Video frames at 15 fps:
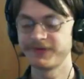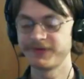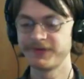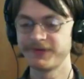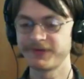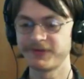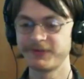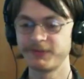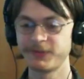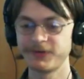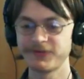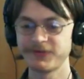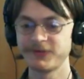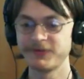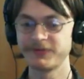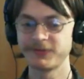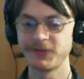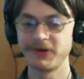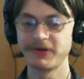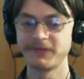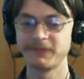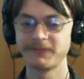is on personal
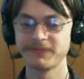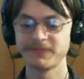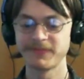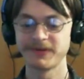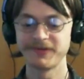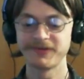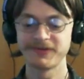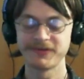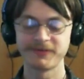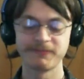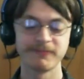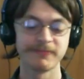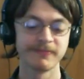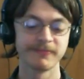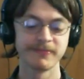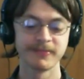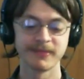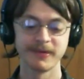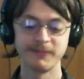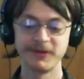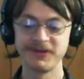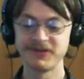freedom, it's
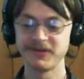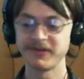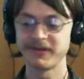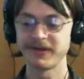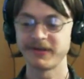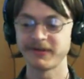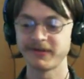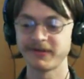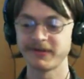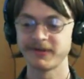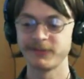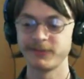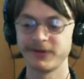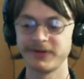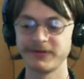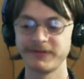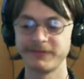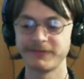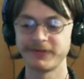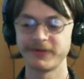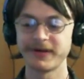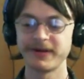amazing what
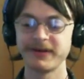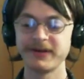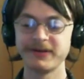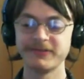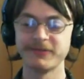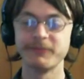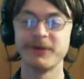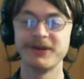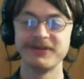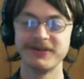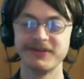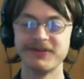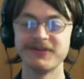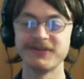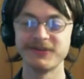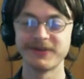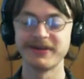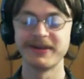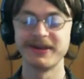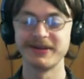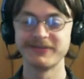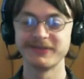a variety of opinions you
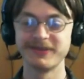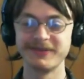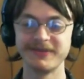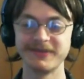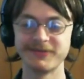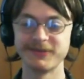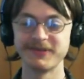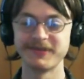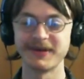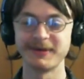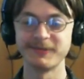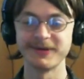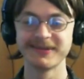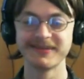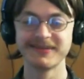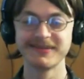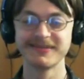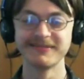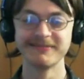can have on different topics.